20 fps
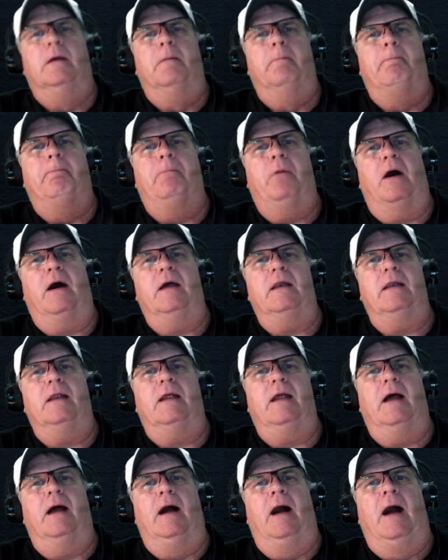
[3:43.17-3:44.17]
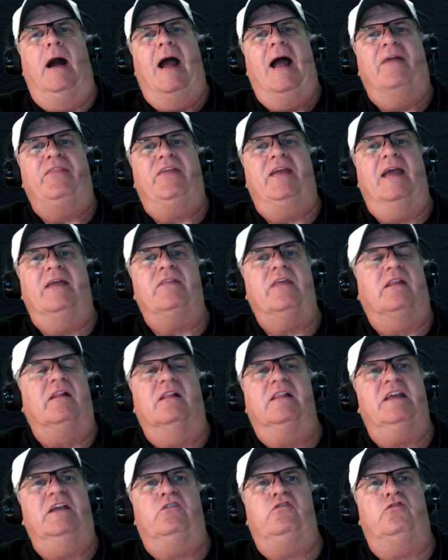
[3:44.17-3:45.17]
but at the end of the
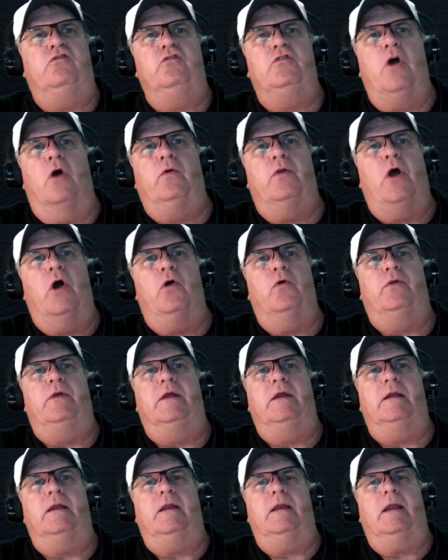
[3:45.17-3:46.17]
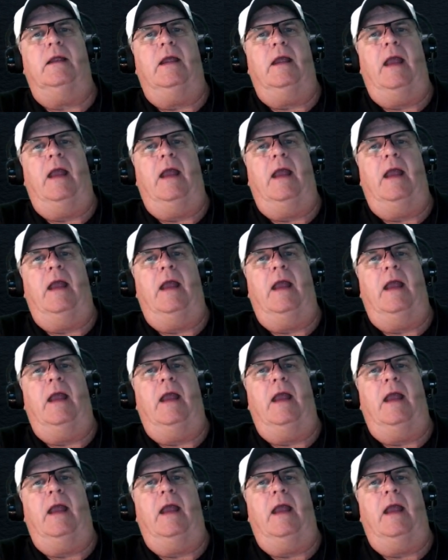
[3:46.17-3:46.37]
lease, you don't own it,